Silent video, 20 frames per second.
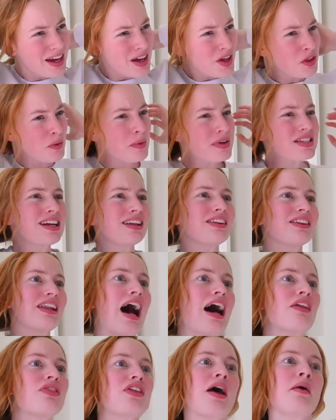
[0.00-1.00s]
there wasn't a
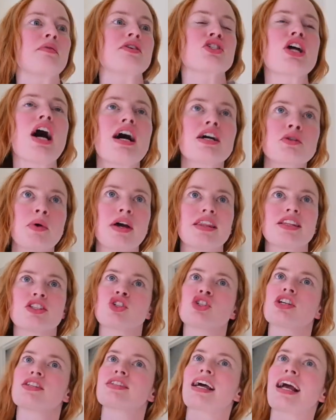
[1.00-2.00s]
lot that I was shocked with,
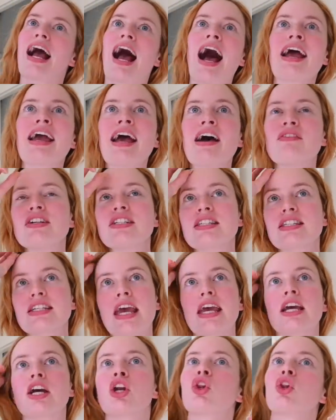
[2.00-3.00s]
it's just like I haven't
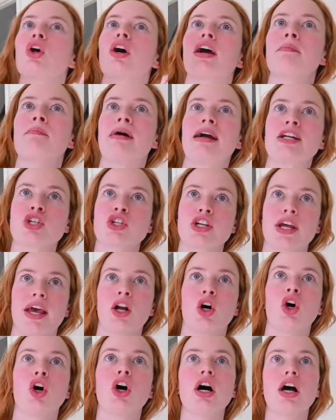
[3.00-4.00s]
taken a look at my
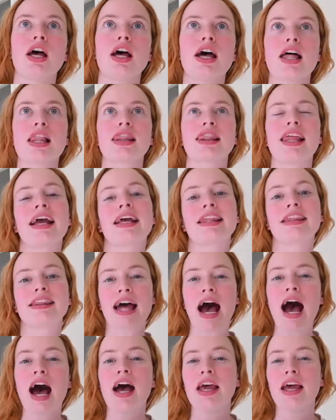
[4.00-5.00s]
channel like
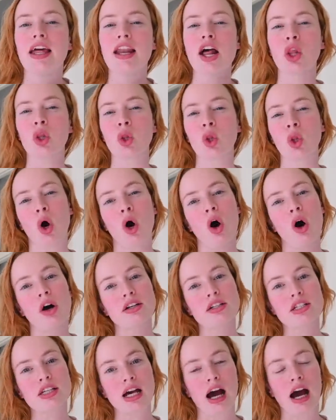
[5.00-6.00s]
that in a
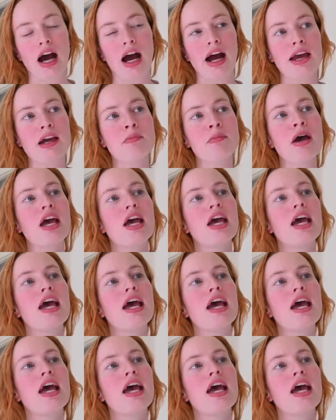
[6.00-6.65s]
long time